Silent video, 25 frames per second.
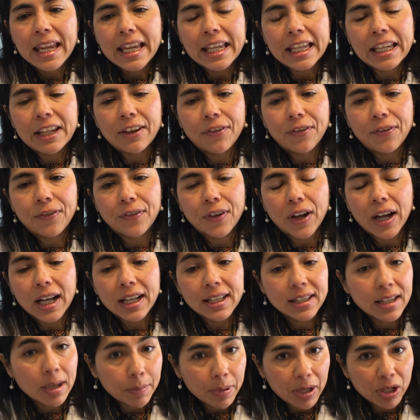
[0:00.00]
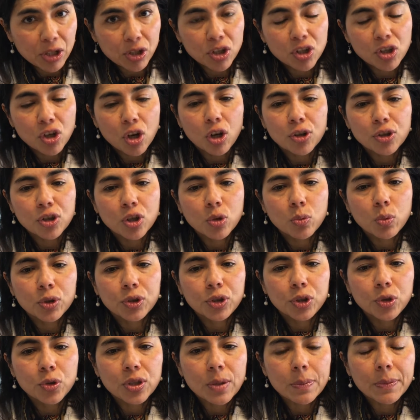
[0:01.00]
If some patients also will
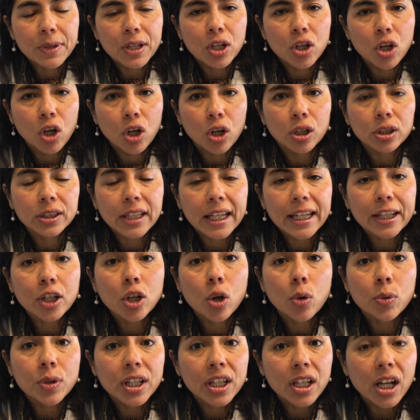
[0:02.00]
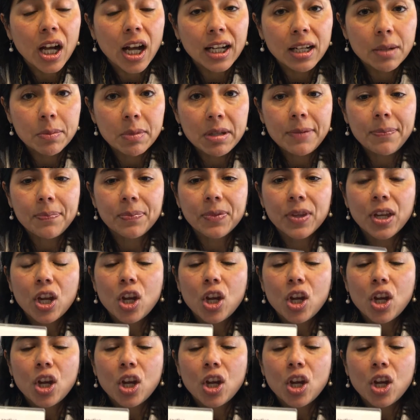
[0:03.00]
do something called a goniotomy,